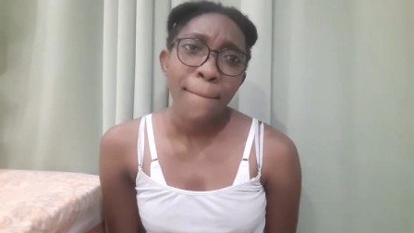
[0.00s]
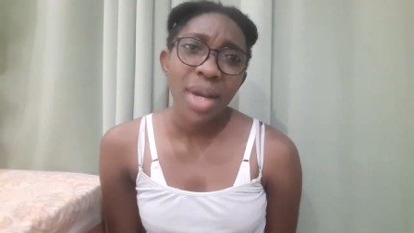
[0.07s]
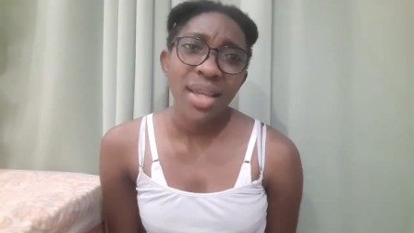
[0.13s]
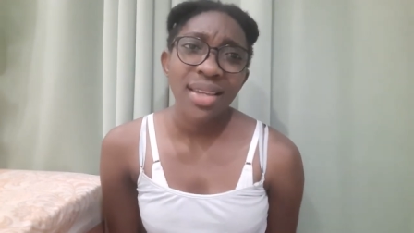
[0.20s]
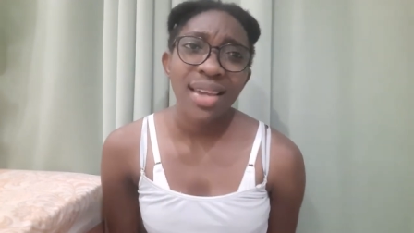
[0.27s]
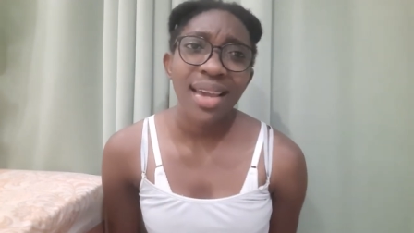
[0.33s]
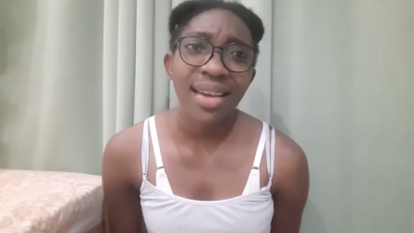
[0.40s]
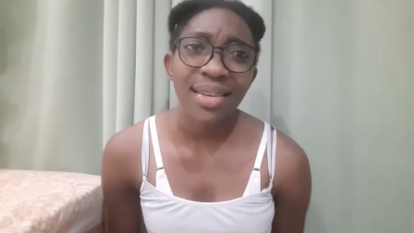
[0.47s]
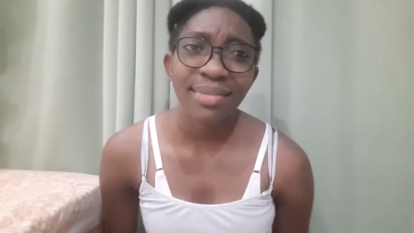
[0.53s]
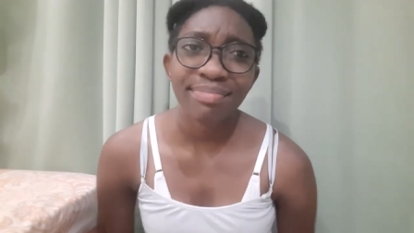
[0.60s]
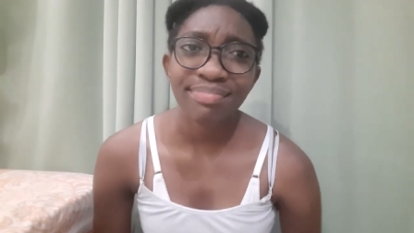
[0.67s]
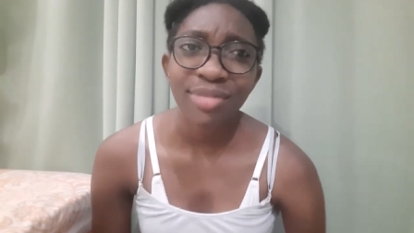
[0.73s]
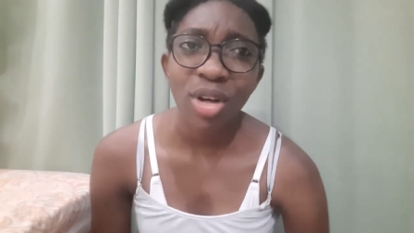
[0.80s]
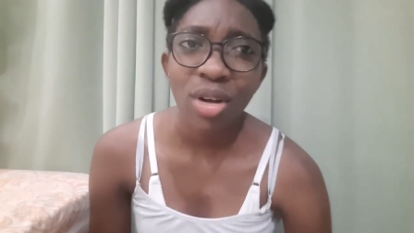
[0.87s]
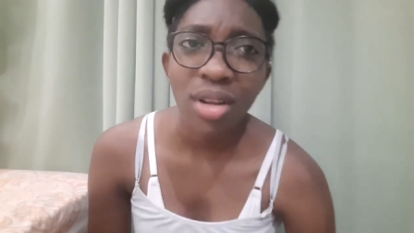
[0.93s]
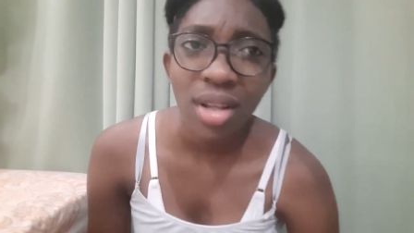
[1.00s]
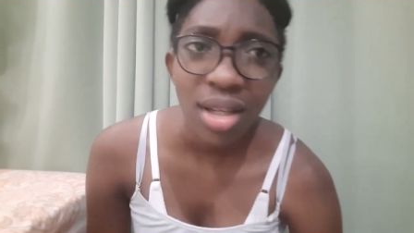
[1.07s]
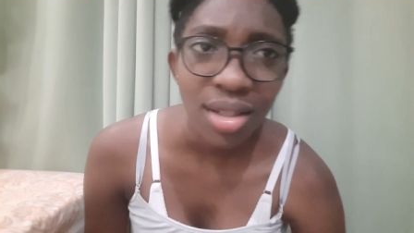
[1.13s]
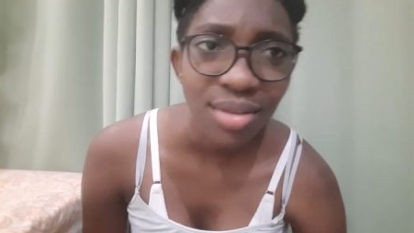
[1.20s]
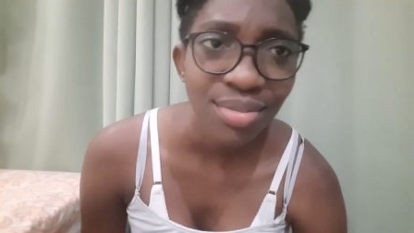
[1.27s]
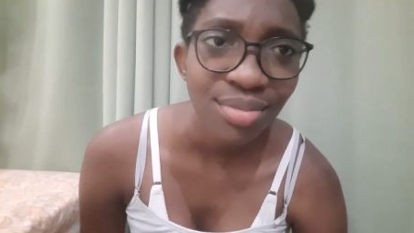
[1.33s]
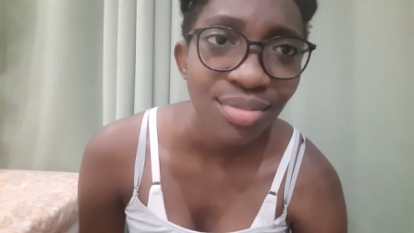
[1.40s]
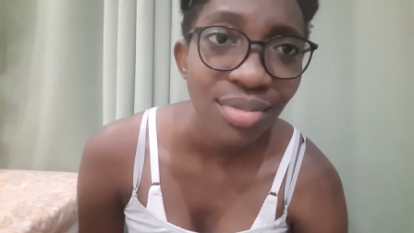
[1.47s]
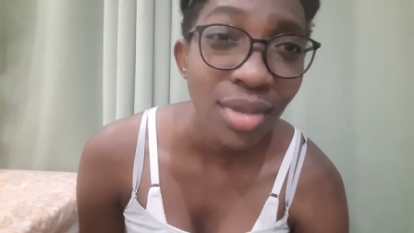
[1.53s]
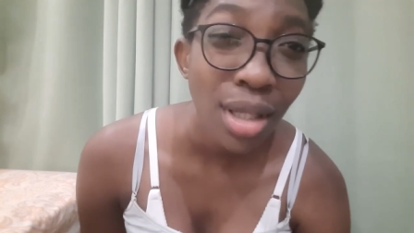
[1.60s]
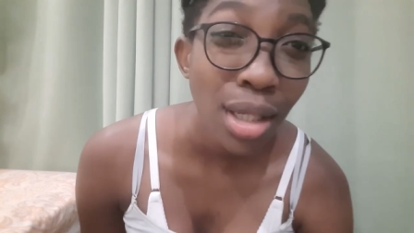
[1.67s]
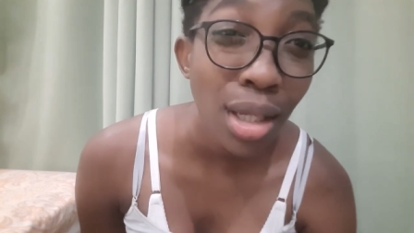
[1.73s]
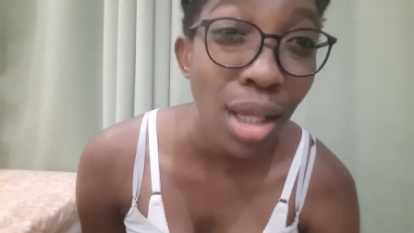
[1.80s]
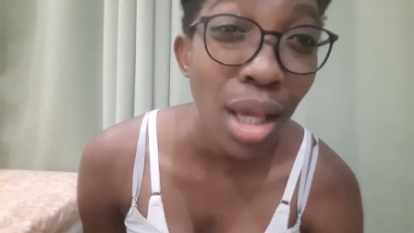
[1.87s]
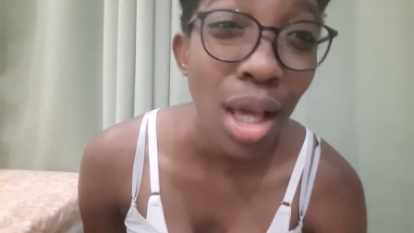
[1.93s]
But yeah, hola.
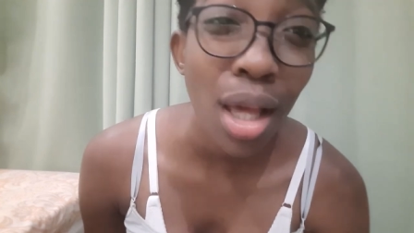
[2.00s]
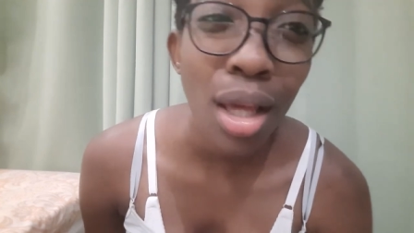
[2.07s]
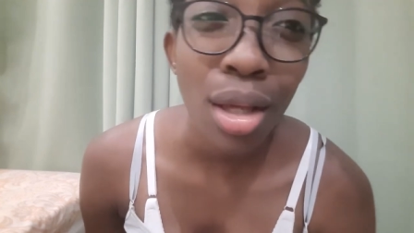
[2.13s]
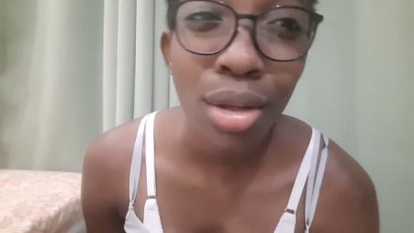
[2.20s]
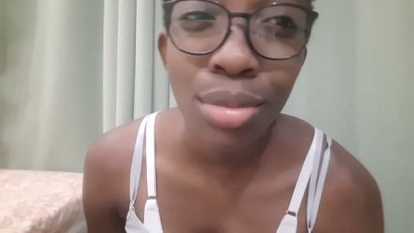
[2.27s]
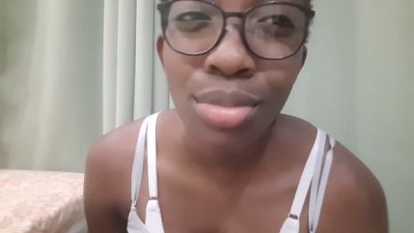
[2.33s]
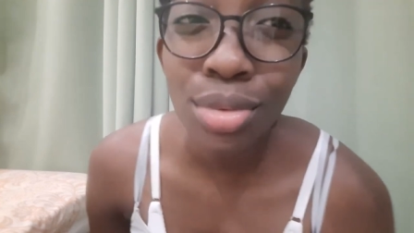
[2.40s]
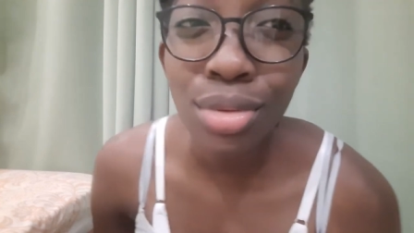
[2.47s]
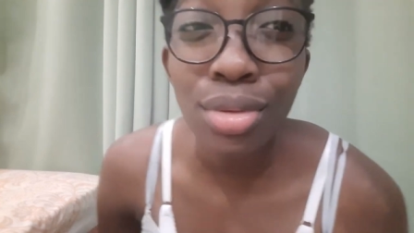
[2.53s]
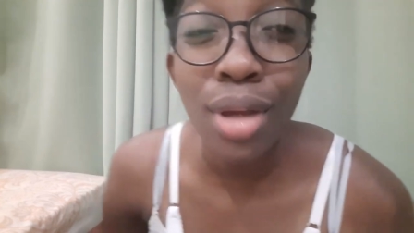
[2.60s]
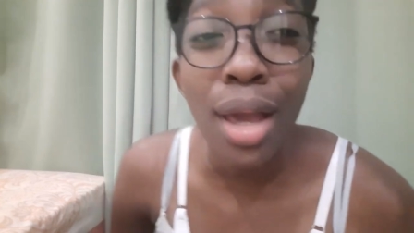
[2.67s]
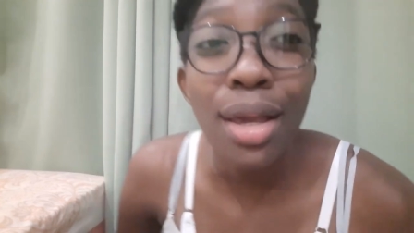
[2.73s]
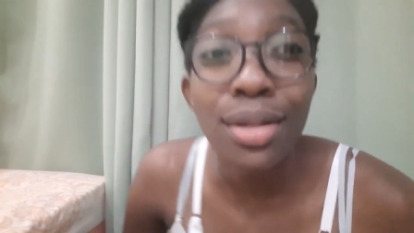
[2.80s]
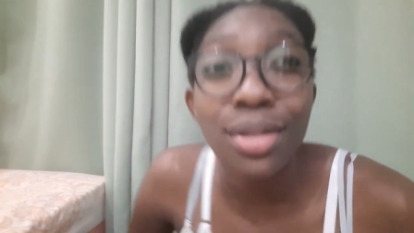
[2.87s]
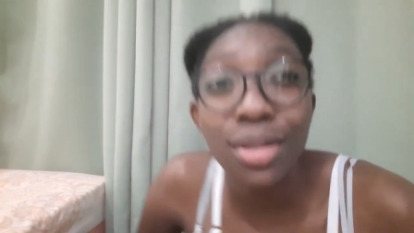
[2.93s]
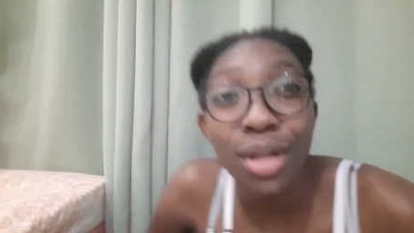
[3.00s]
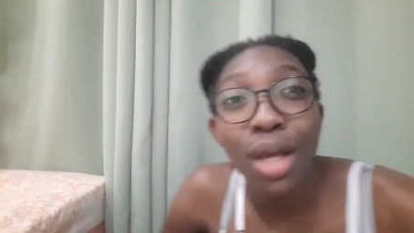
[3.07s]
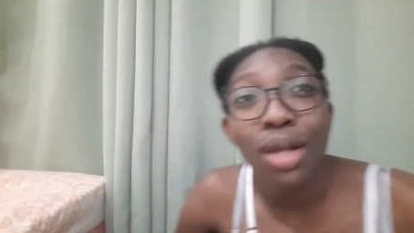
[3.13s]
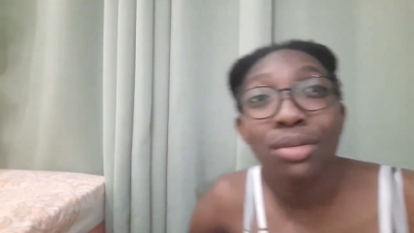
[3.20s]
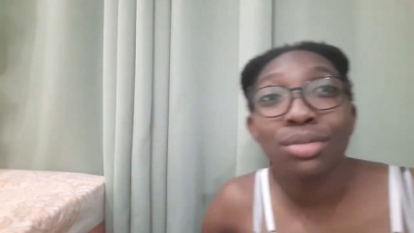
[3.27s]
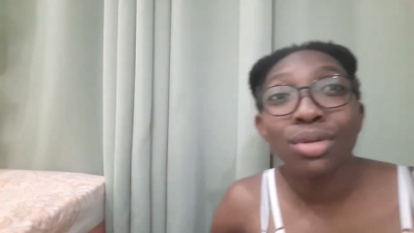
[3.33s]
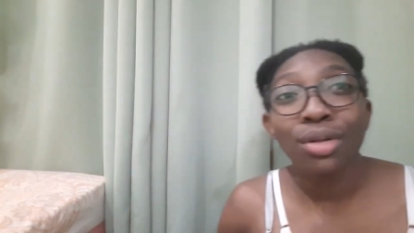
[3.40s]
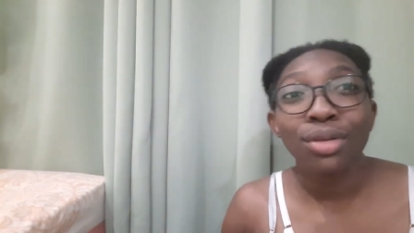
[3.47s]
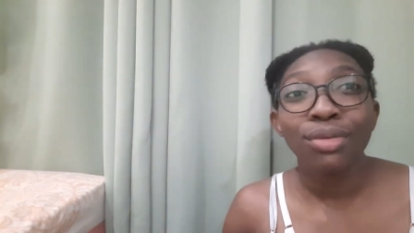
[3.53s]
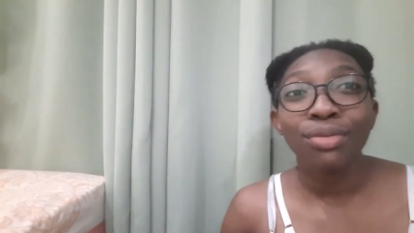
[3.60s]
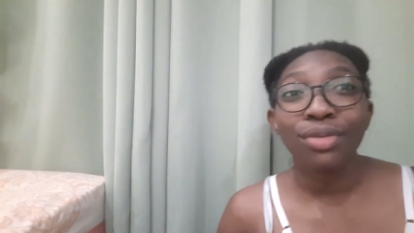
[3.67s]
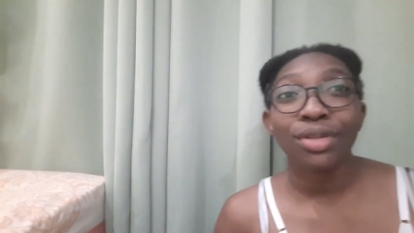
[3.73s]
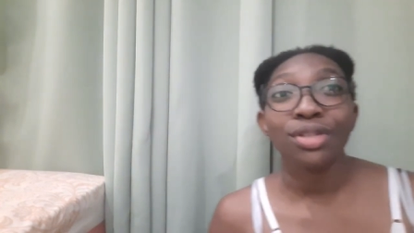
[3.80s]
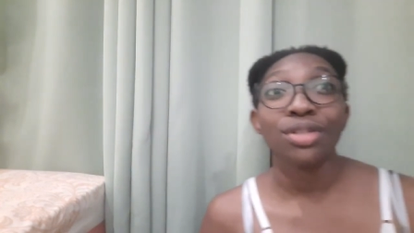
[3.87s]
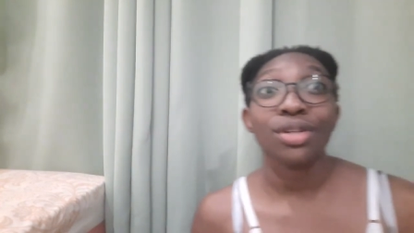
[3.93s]
I hope you guys enjoyed the
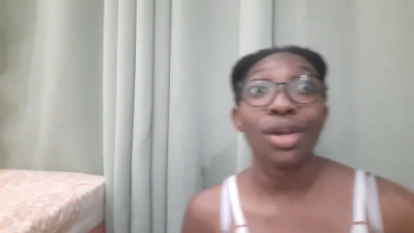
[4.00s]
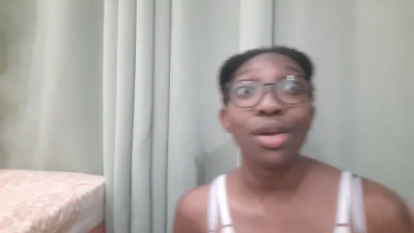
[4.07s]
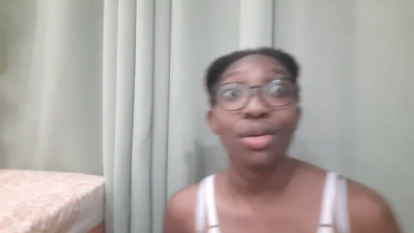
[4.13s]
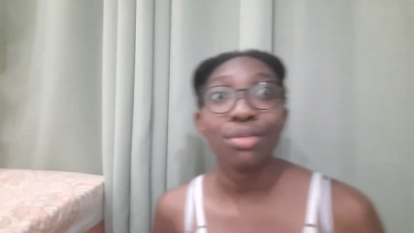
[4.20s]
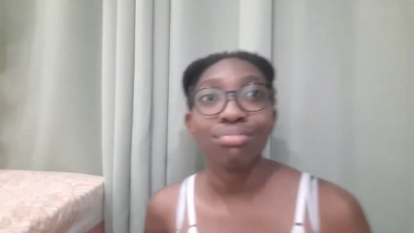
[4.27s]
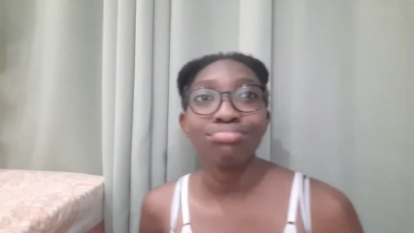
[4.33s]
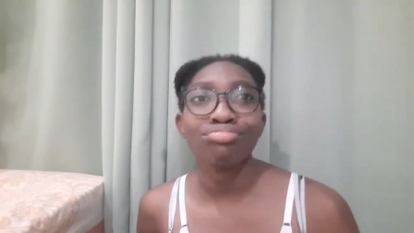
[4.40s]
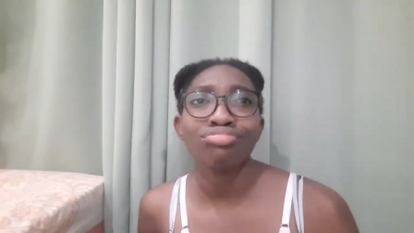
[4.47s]
video.